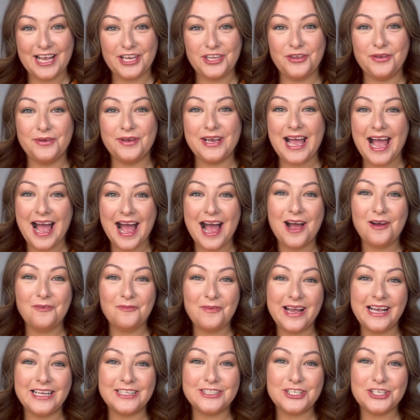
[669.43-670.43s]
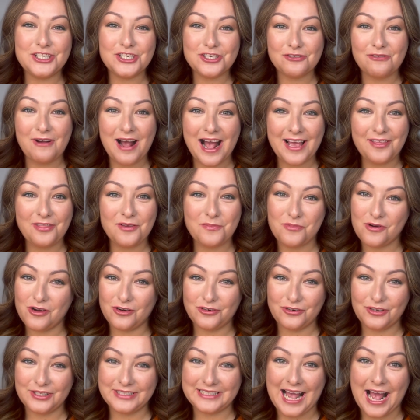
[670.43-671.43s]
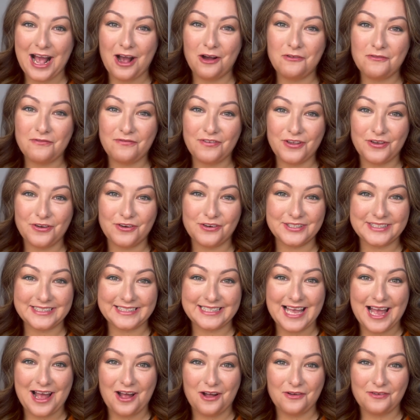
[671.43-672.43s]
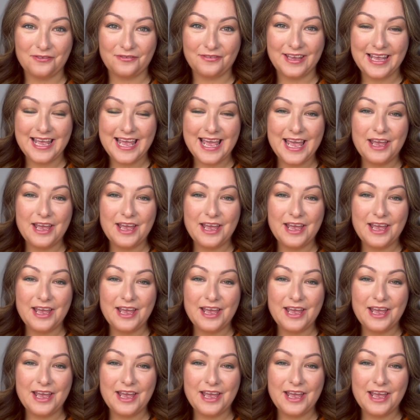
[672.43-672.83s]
and you can't wait to try the products out for yourself.